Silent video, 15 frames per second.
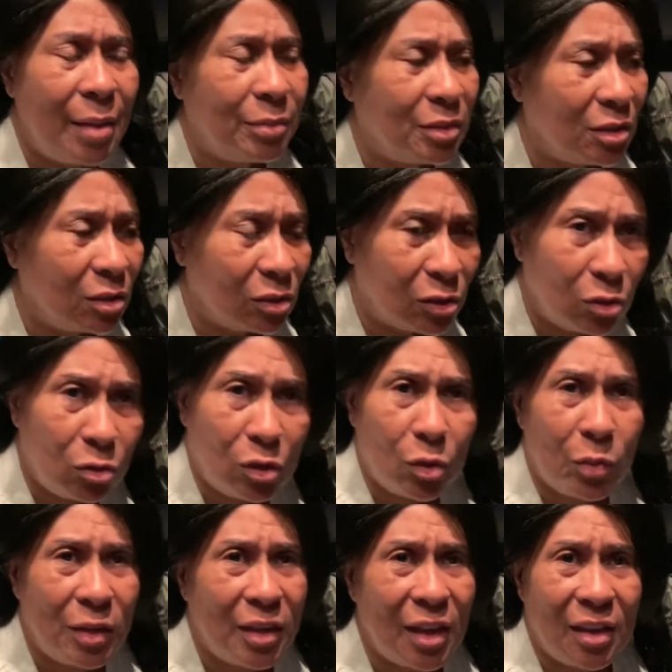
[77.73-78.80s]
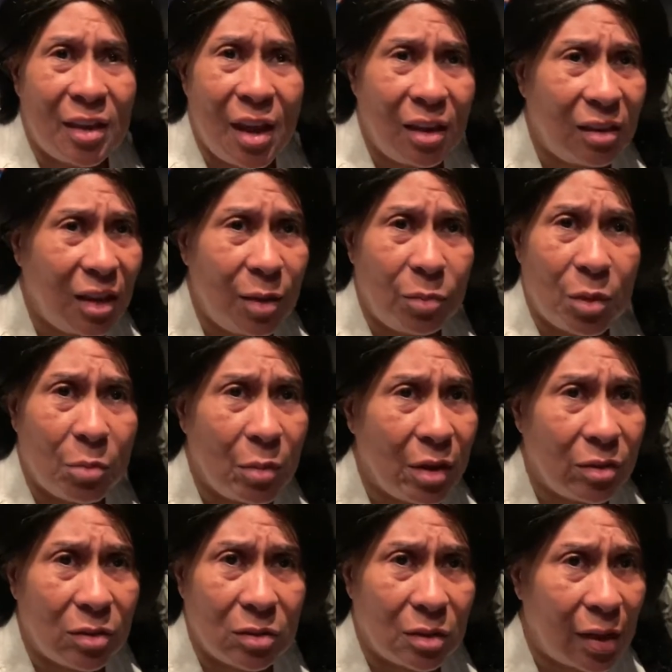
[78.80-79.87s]
Absolutely. We cannot keep the
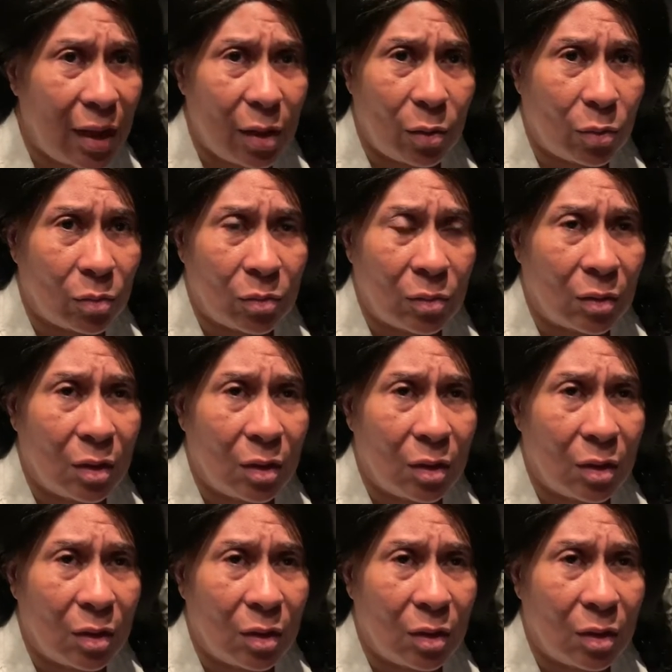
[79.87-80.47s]
mothers out.